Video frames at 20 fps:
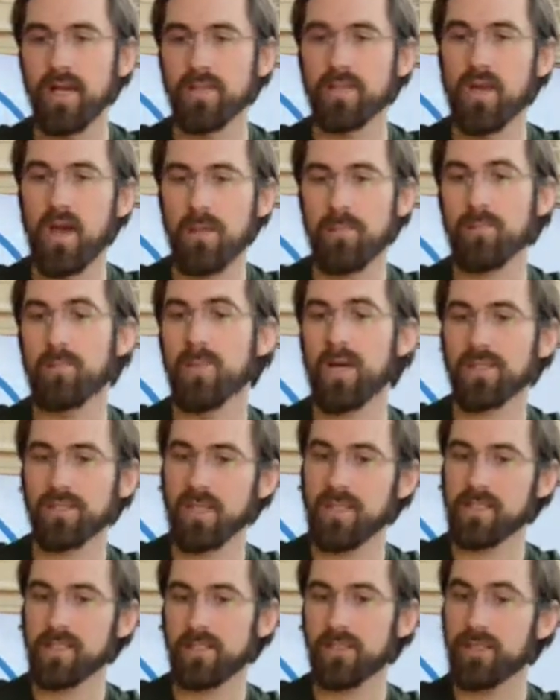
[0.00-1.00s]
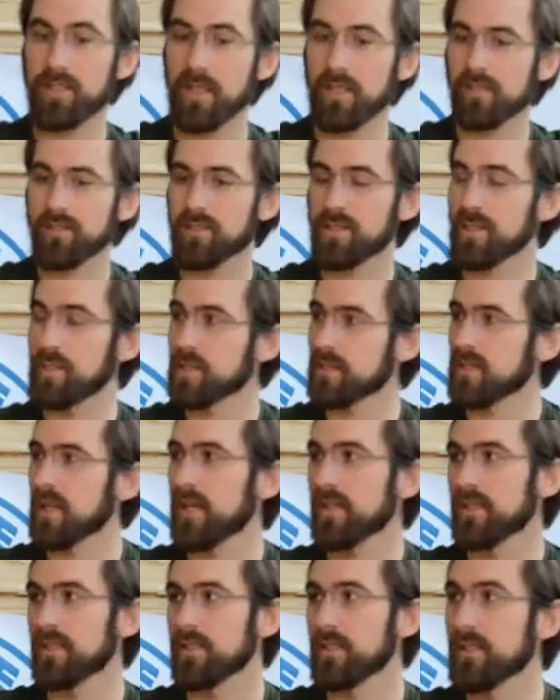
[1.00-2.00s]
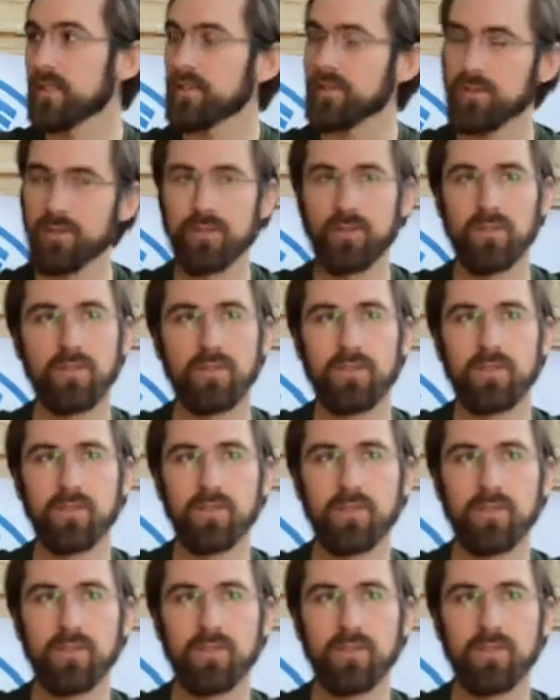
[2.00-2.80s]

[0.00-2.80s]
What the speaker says: Not much has changed since that initial